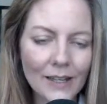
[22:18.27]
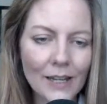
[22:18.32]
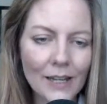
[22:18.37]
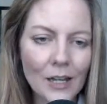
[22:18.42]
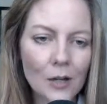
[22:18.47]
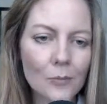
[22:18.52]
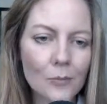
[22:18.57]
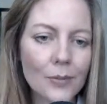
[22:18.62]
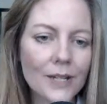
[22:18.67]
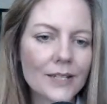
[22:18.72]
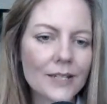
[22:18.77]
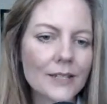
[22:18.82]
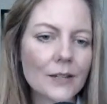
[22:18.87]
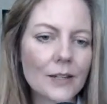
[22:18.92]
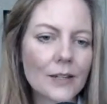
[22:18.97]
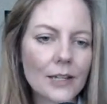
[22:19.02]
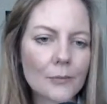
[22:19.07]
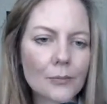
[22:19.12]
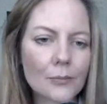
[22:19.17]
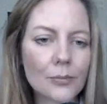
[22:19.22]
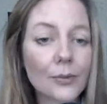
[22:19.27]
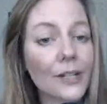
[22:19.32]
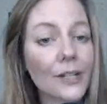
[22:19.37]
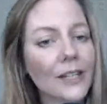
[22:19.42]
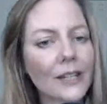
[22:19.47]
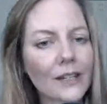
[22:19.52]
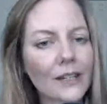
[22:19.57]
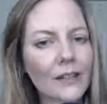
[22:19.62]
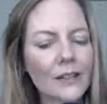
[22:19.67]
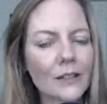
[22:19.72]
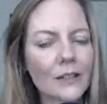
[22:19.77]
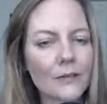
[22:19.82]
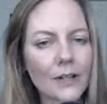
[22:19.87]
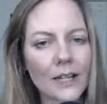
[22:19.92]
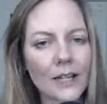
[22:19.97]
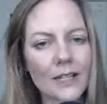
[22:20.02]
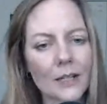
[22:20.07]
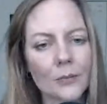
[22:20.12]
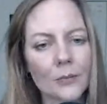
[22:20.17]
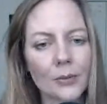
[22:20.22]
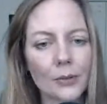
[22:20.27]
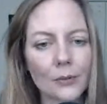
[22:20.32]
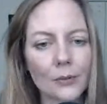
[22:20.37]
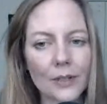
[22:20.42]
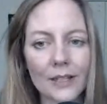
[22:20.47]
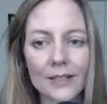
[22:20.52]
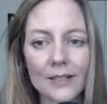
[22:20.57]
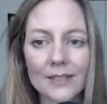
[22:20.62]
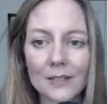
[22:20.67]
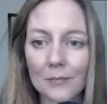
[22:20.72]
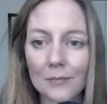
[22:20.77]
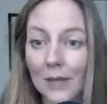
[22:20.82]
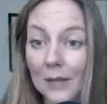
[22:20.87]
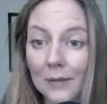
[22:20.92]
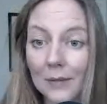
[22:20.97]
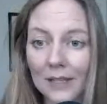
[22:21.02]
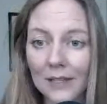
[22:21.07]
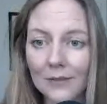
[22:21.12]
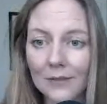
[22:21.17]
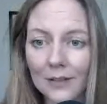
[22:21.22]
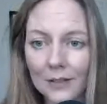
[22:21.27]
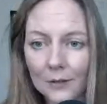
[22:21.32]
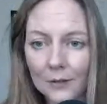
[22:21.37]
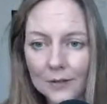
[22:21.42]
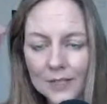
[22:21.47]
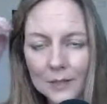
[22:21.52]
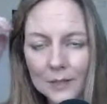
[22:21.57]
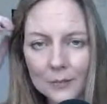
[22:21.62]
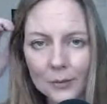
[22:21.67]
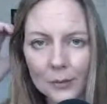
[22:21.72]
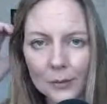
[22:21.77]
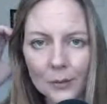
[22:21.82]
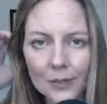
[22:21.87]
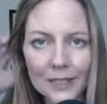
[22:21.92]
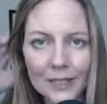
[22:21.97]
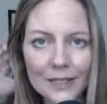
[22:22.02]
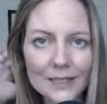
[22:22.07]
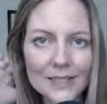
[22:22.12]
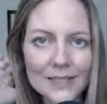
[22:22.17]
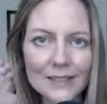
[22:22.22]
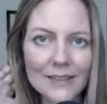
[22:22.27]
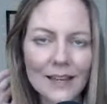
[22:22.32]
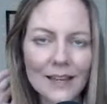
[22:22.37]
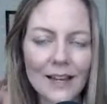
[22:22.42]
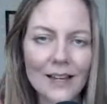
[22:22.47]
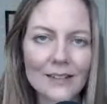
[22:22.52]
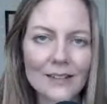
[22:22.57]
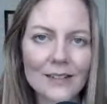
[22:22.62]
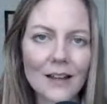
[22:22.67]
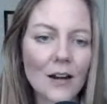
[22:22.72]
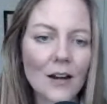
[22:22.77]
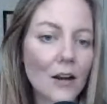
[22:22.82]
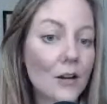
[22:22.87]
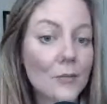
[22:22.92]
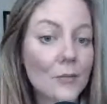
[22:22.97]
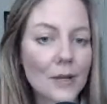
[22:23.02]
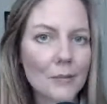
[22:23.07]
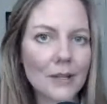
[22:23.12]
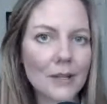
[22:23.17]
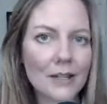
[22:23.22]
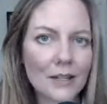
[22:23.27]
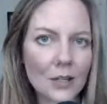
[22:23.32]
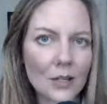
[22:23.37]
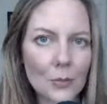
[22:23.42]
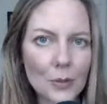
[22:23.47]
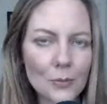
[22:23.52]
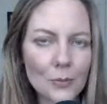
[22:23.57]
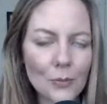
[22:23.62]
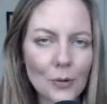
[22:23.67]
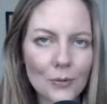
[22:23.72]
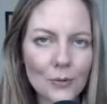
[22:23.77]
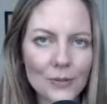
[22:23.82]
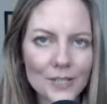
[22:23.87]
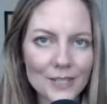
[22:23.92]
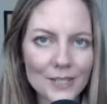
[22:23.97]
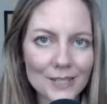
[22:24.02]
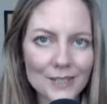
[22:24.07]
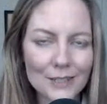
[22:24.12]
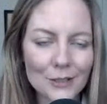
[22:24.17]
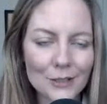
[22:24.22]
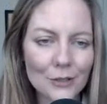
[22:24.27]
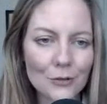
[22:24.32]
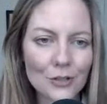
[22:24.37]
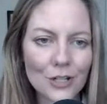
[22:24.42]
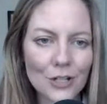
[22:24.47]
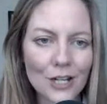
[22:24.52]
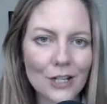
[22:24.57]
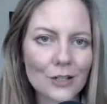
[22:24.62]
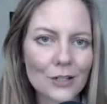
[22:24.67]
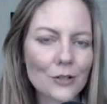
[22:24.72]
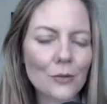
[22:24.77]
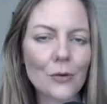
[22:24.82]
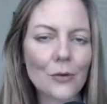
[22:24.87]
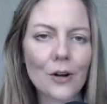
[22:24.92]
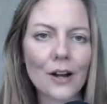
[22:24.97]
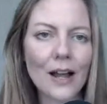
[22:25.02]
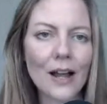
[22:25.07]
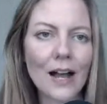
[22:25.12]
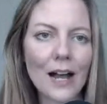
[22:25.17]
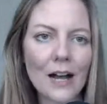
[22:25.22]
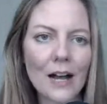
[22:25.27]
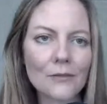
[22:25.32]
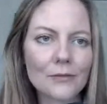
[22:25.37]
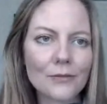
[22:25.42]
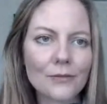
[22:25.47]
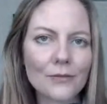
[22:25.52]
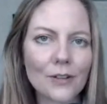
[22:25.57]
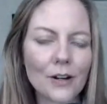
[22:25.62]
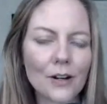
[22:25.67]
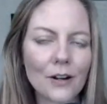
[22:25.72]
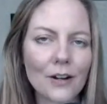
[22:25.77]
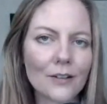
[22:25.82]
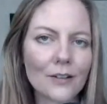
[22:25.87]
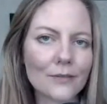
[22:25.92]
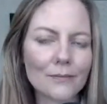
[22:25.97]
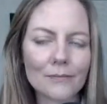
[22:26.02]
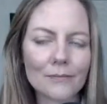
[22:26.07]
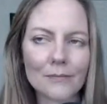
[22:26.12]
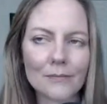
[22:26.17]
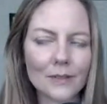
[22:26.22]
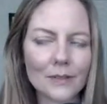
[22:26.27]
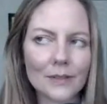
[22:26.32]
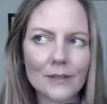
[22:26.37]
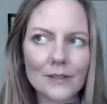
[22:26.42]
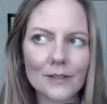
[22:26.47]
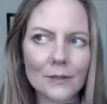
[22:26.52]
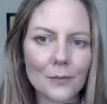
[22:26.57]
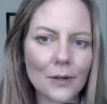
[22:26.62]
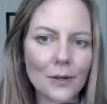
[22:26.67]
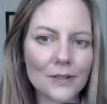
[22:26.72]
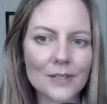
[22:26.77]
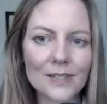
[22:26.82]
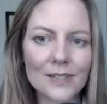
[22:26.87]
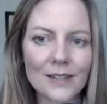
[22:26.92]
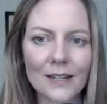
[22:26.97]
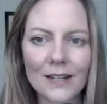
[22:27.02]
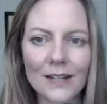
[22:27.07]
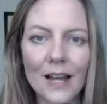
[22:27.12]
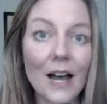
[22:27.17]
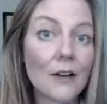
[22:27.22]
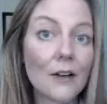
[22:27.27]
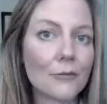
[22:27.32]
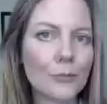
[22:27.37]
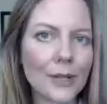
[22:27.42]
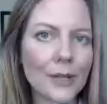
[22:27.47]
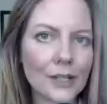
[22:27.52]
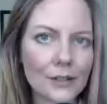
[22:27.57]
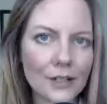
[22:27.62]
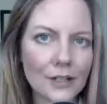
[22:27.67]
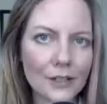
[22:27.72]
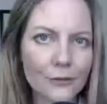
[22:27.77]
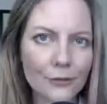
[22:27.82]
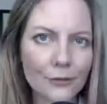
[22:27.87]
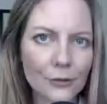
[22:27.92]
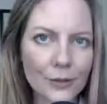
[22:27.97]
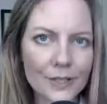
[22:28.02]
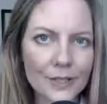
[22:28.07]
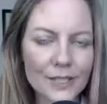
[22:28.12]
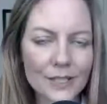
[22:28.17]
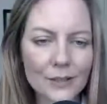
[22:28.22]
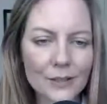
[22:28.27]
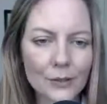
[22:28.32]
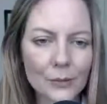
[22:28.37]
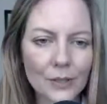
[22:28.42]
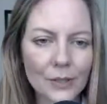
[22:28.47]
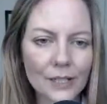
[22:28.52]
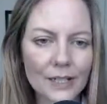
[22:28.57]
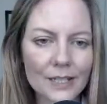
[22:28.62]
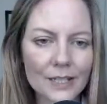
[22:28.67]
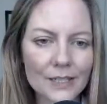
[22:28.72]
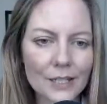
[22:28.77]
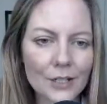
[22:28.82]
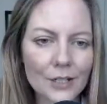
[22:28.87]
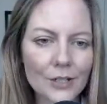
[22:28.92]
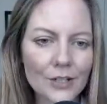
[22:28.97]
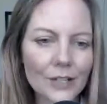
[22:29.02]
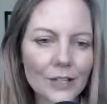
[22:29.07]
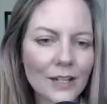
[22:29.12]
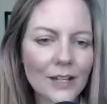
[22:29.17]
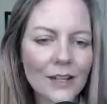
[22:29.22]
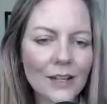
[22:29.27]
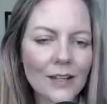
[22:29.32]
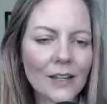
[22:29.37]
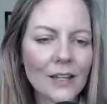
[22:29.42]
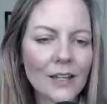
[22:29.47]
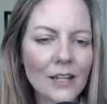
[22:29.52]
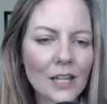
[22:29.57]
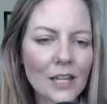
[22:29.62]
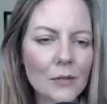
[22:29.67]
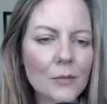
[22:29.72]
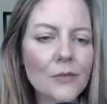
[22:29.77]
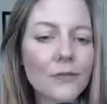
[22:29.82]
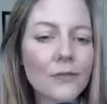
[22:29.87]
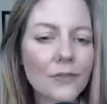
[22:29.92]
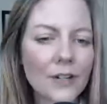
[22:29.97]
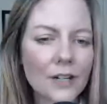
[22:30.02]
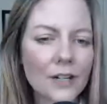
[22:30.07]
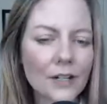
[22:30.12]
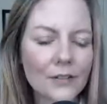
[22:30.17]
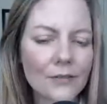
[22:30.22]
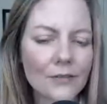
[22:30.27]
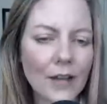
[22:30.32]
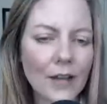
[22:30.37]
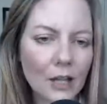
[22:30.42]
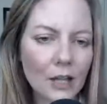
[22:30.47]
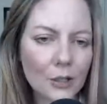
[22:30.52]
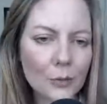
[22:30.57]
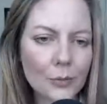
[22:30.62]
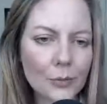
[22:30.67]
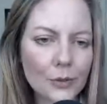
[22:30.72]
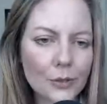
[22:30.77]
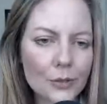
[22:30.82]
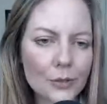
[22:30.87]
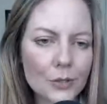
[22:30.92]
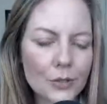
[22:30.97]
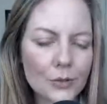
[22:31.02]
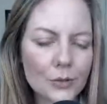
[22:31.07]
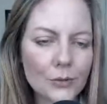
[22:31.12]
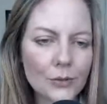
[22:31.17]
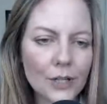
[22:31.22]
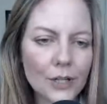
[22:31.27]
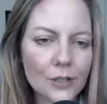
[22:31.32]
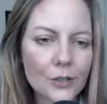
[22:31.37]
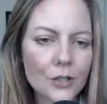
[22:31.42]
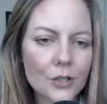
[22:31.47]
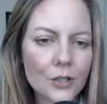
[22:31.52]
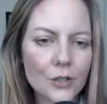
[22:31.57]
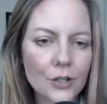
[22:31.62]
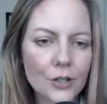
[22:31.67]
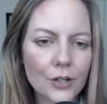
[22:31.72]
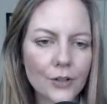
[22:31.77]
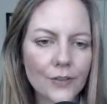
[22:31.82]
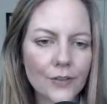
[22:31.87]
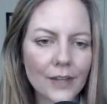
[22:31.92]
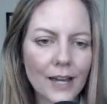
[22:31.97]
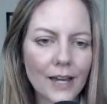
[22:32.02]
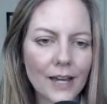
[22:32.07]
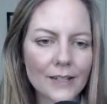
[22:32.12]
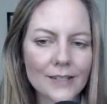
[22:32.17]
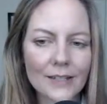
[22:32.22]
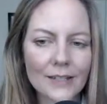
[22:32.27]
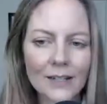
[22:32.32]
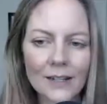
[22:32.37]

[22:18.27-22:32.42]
But bringing in the right employees, and maybe even those employees that are maybe a little bit more resistant to change or are the ones that have bigger influence in the organization, can be very valuable to ensure that